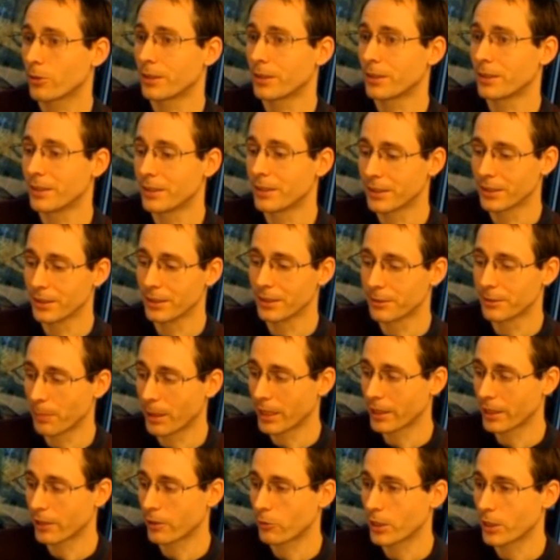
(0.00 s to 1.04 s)
did this
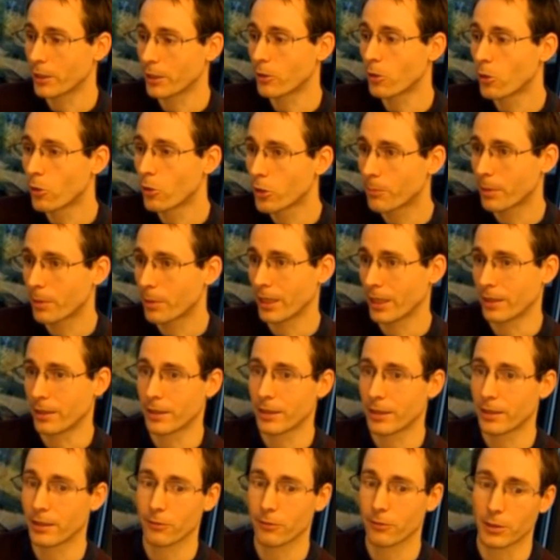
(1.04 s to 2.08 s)
binary code
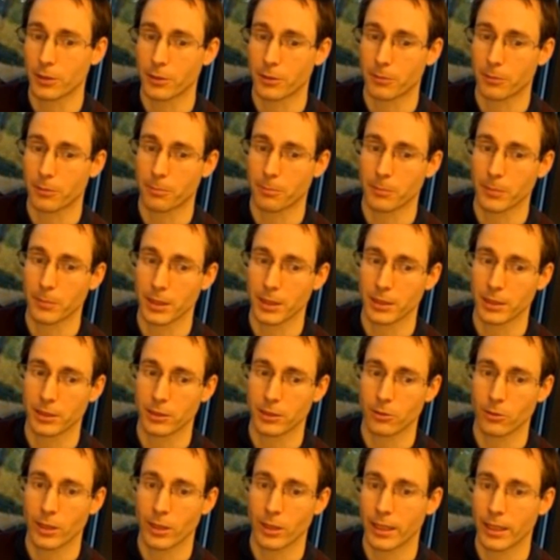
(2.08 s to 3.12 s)
patching, which
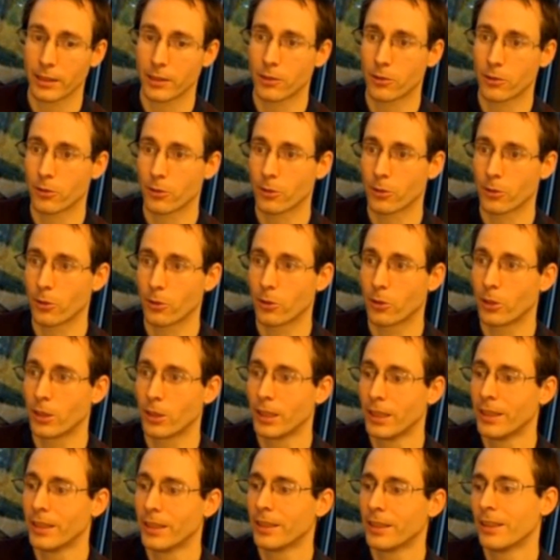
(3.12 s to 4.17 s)
means you had to
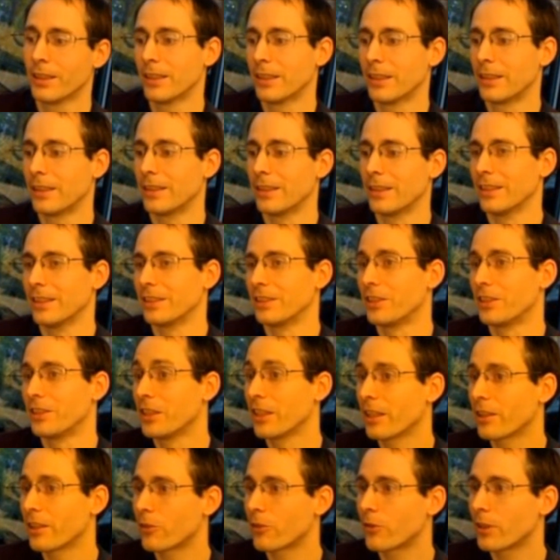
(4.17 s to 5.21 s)

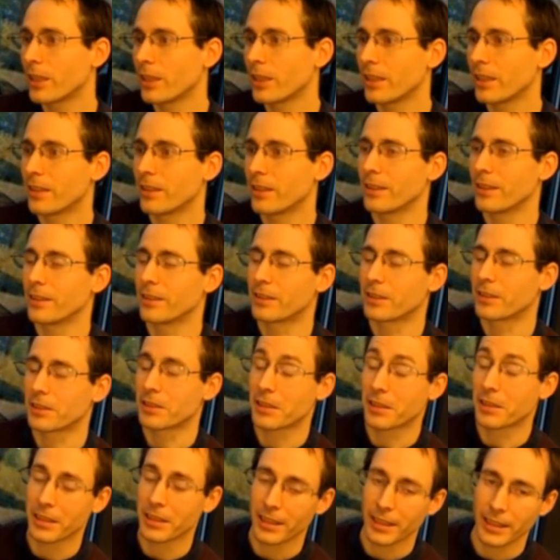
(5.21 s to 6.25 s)
generate and
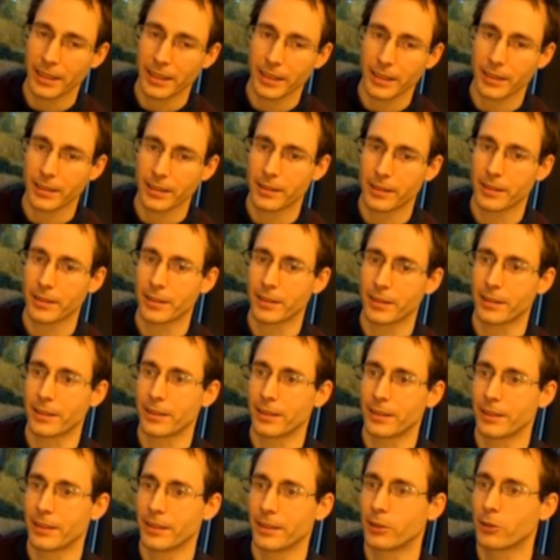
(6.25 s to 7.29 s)
change
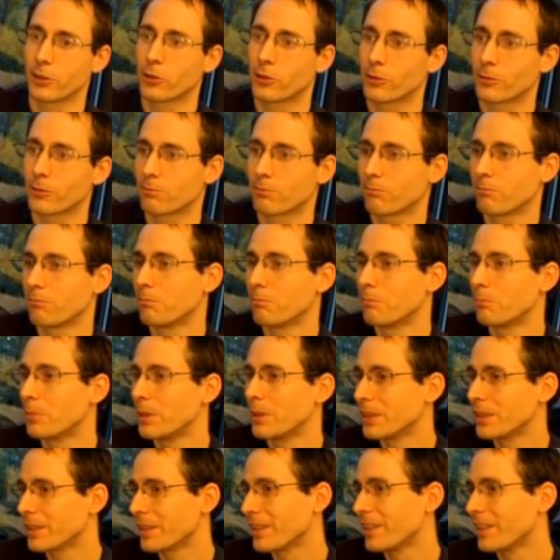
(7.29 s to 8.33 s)

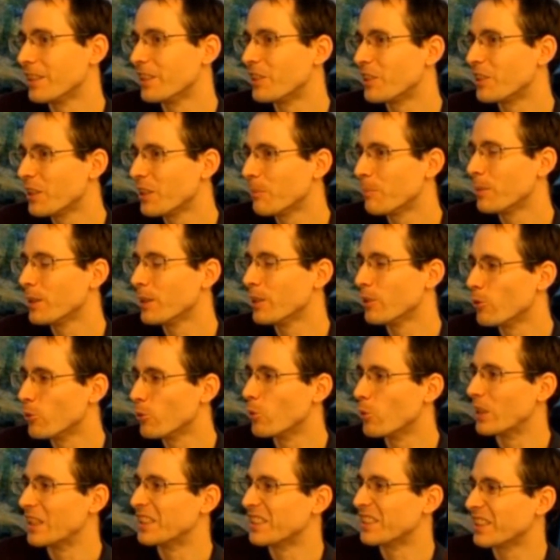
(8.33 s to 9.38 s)
basically
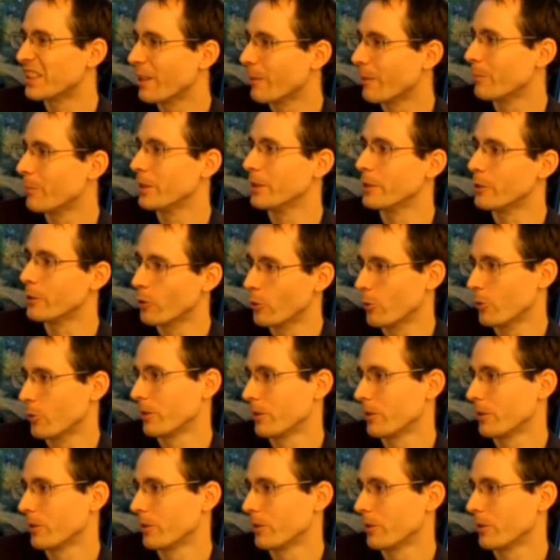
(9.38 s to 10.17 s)
GPU assembly code.